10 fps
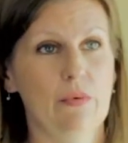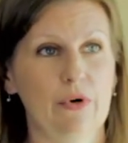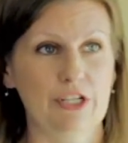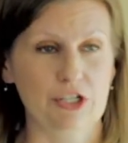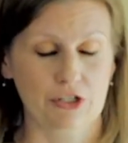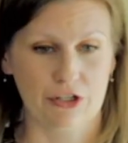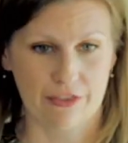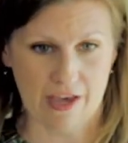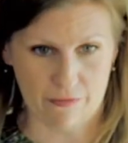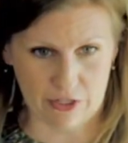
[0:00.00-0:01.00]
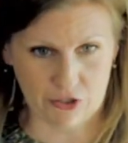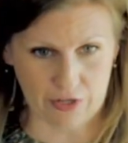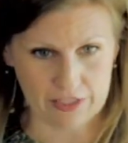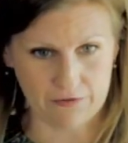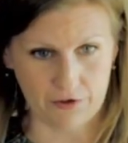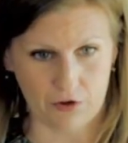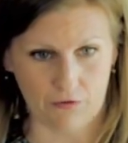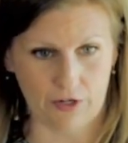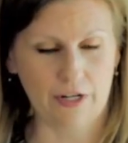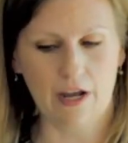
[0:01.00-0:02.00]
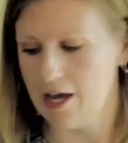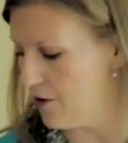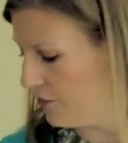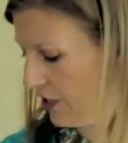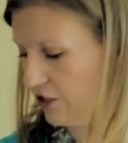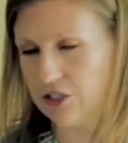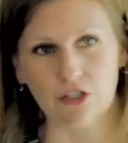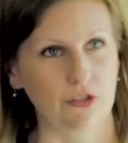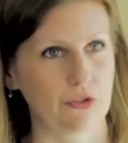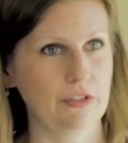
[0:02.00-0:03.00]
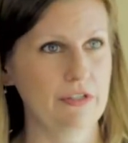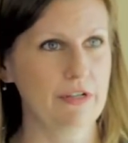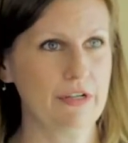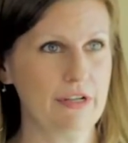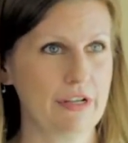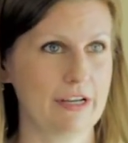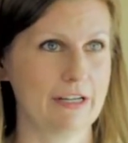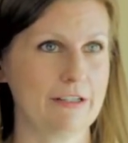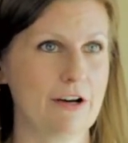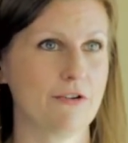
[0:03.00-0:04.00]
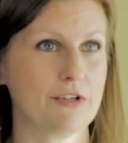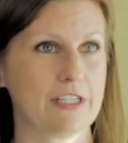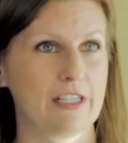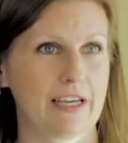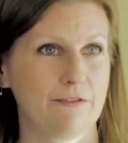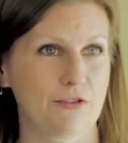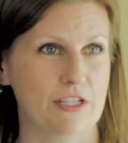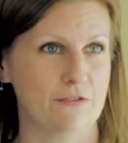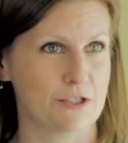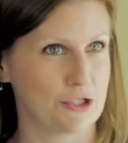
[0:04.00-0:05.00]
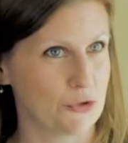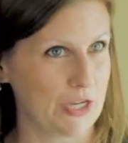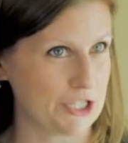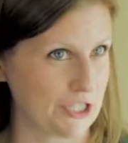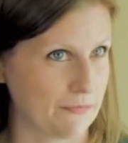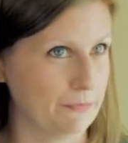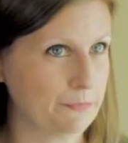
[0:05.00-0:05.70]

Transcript: which could then be transferred over into a real life transfer situation.